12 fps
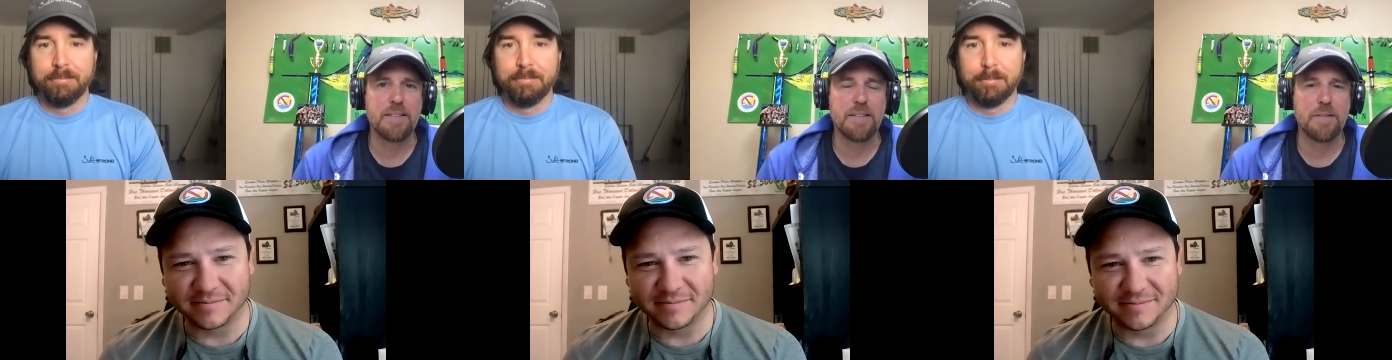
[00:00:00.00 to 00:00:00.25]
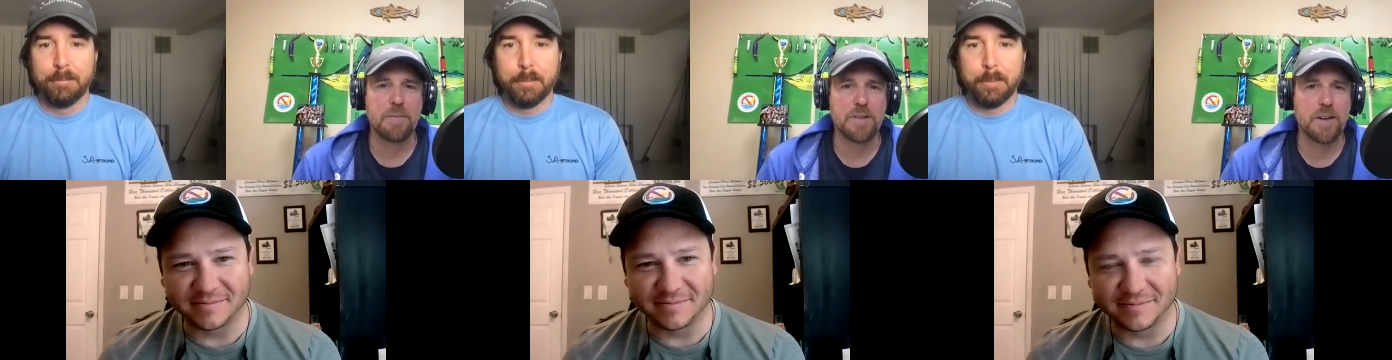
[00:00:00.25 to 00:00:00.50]

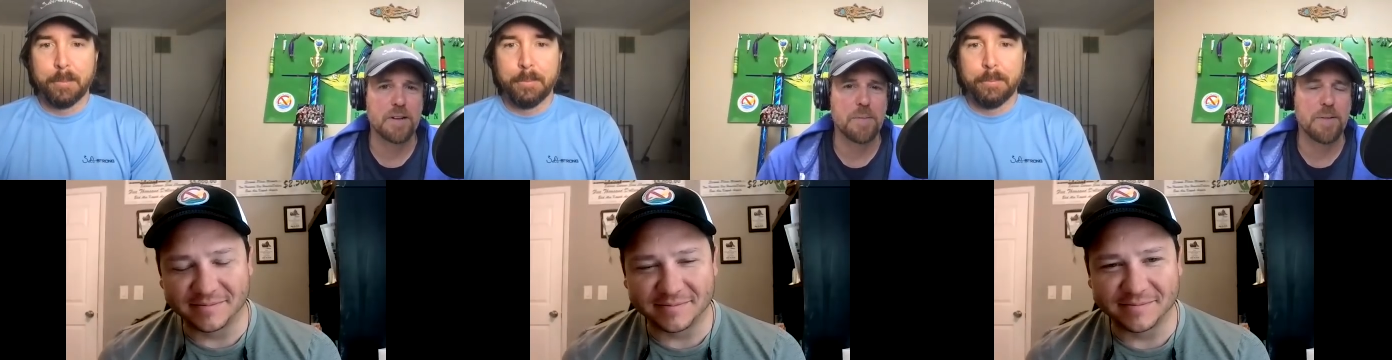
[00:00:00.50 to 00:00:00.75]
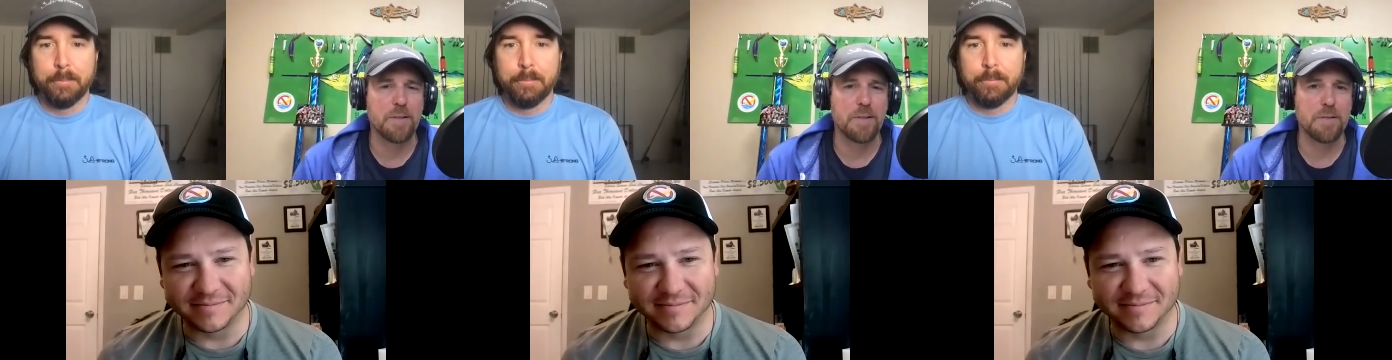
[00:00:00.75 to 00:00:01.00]
Speaker 1: it, we talked
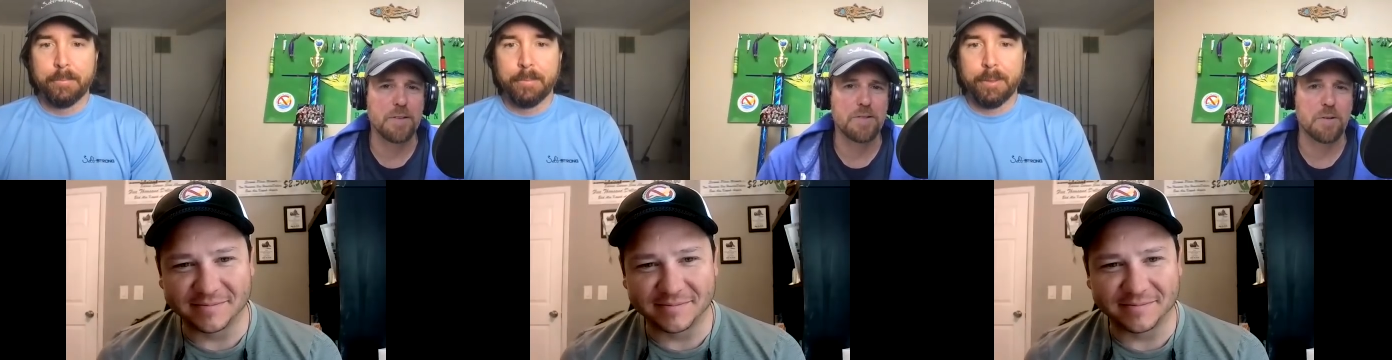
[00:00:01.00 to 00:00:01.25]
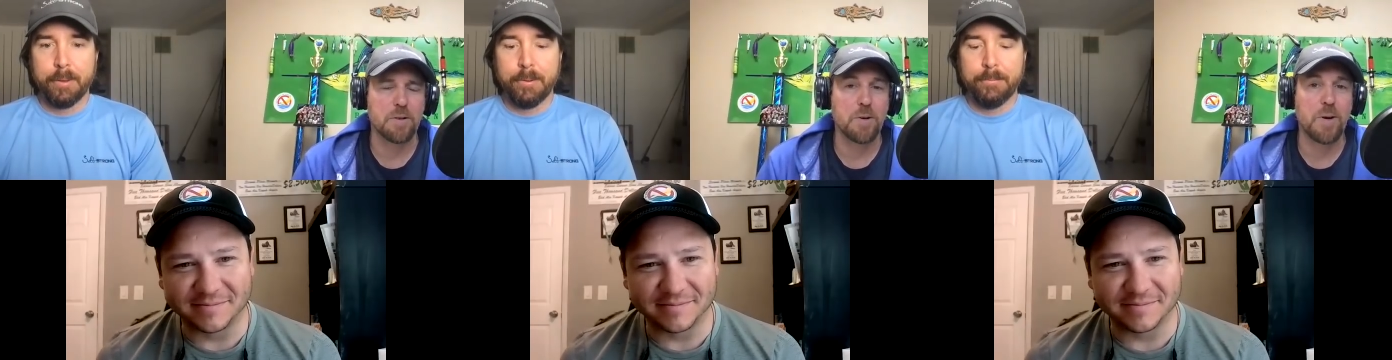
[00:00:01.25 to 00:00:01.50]
about the, these
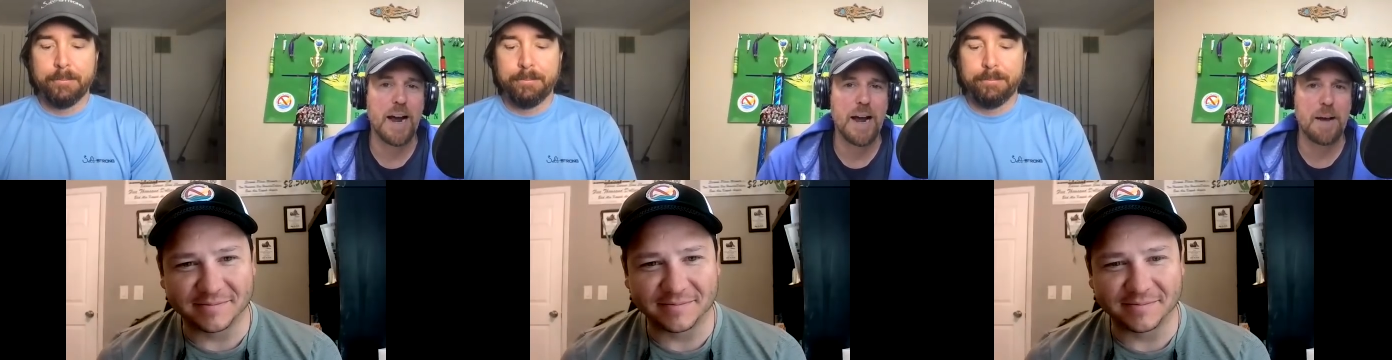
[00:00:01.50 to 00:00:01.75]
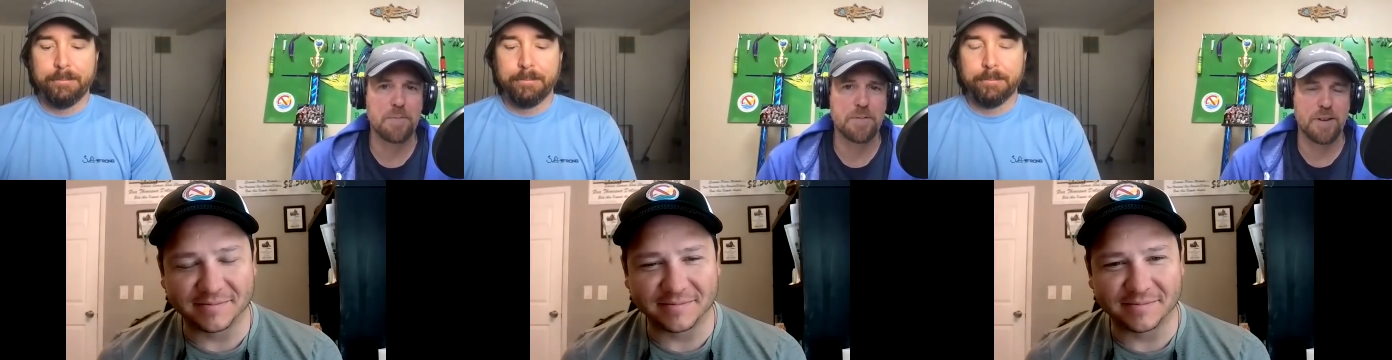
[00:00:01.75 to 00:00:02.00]
little
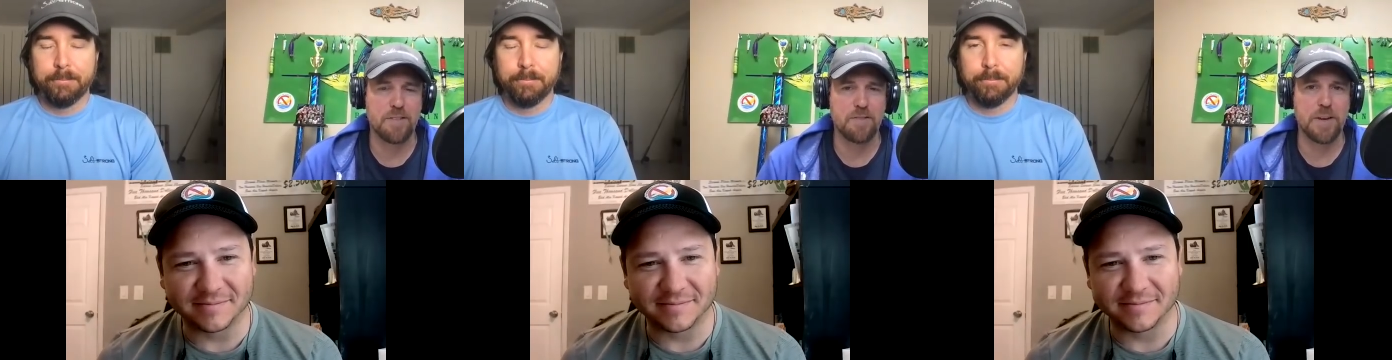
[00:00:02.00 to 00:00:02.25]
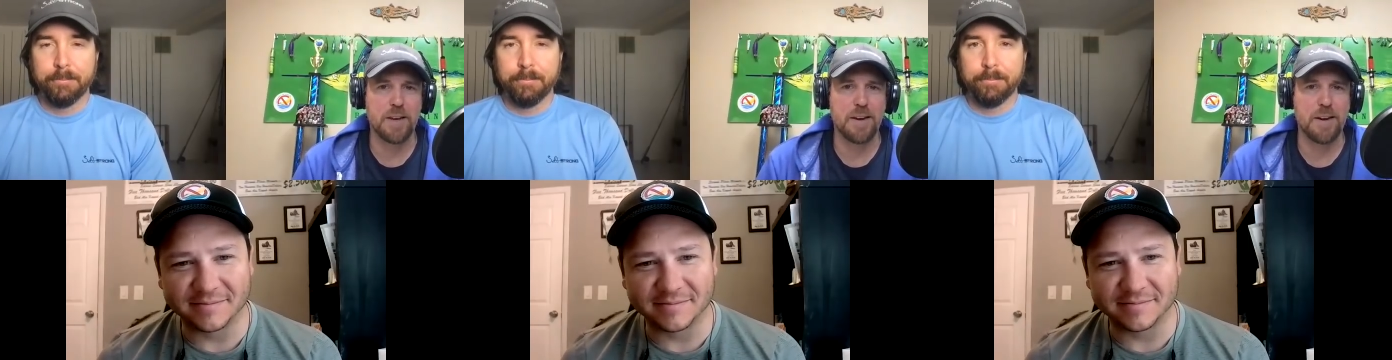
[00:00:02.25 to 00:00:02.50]
crabs that have
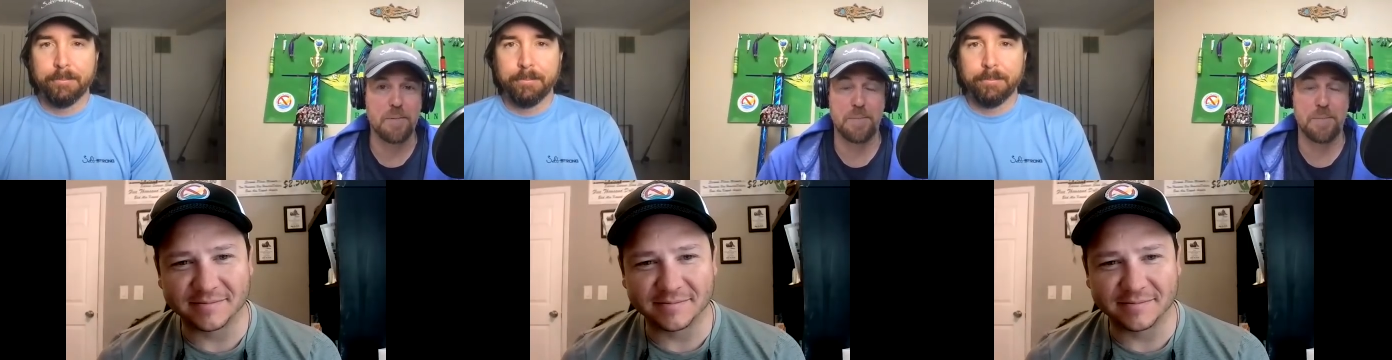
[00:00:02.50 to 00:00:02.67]
become.